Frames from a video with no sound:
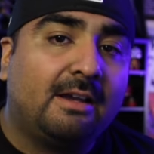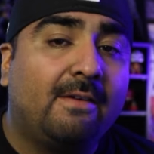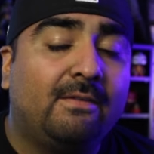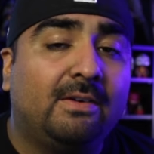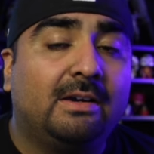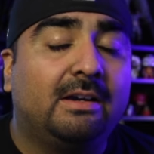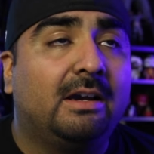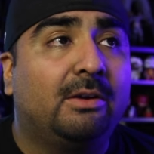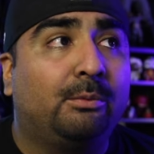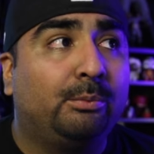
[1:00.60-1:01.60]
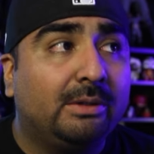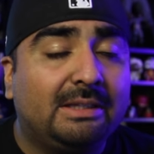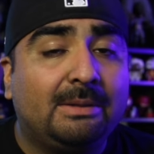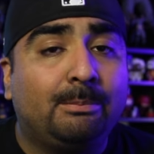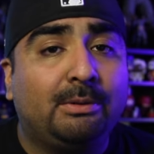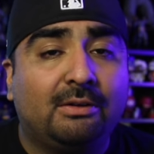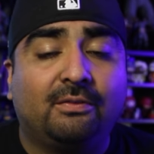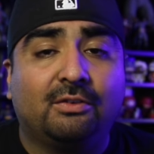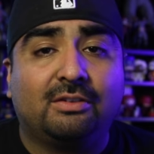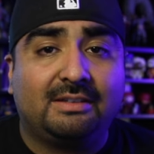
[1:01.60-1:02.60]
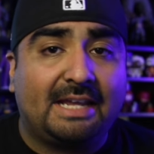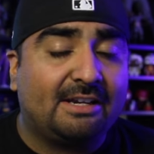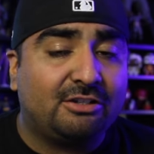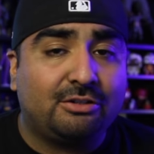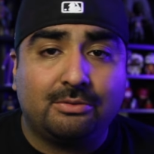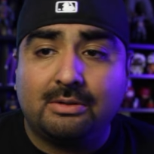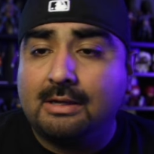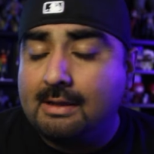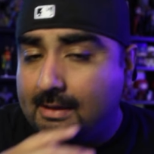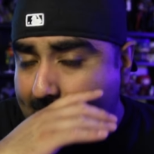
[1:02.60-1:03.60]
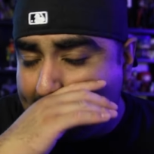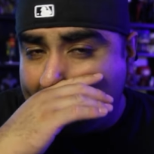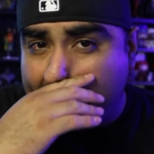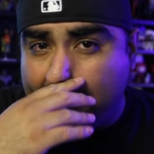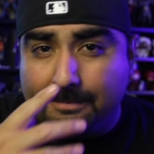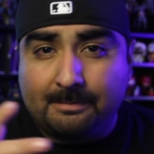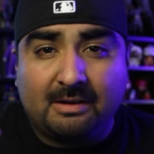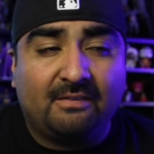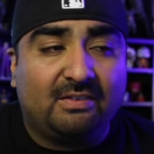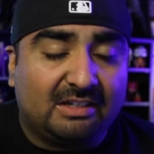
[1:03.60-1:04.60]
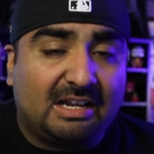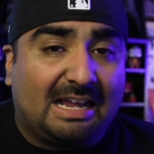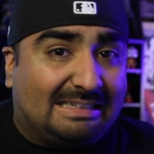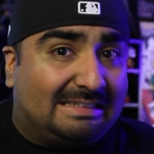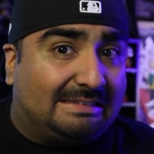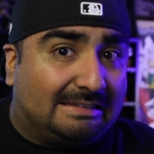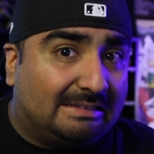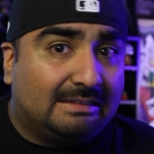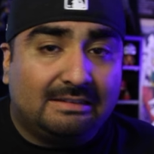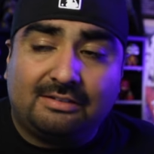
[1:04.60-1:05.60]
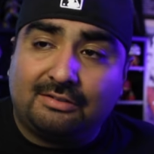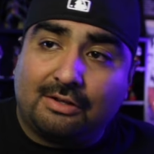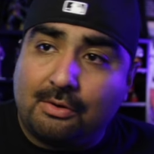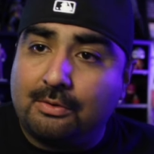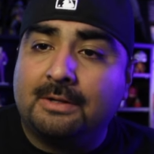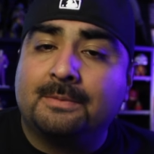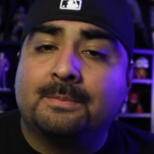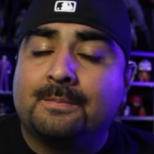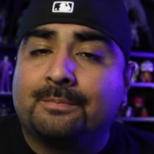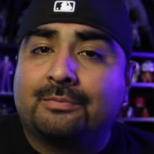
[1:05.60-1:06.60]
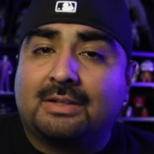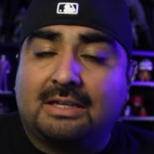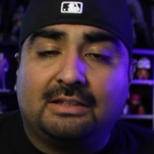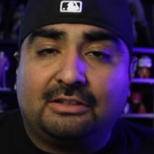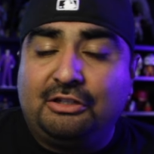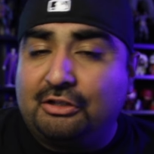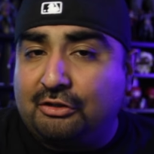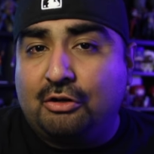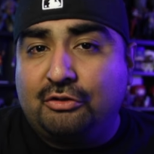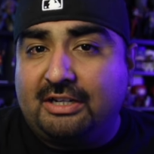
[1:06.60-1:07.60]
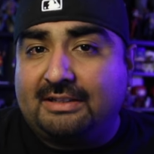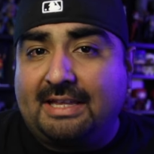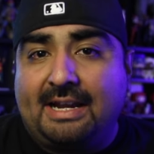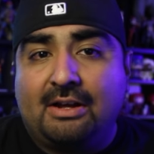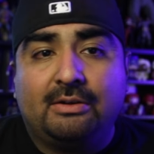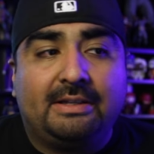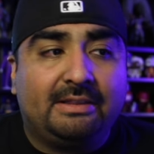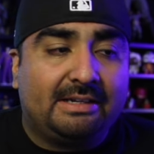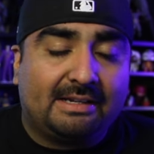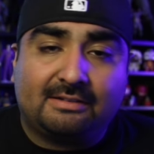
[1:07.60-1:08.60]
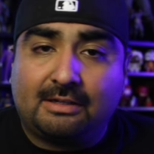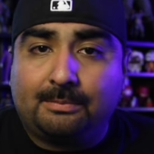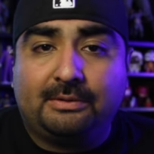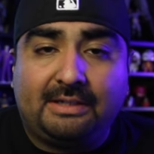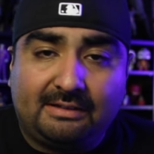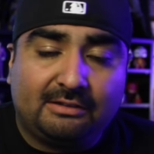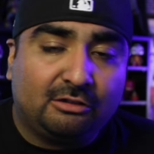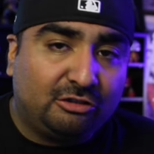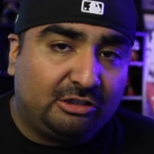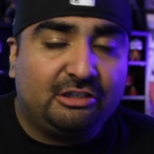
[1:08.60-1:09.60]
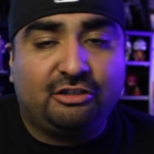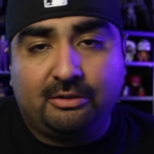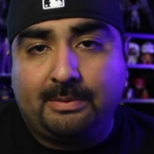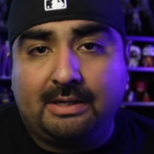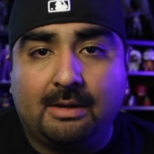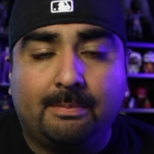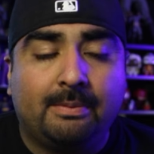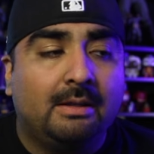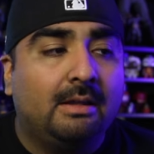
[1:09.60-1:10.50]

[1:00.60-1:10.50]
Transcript: of a really beautiful statue of a Godzilla. So go check that out in the next couple days. It should be up,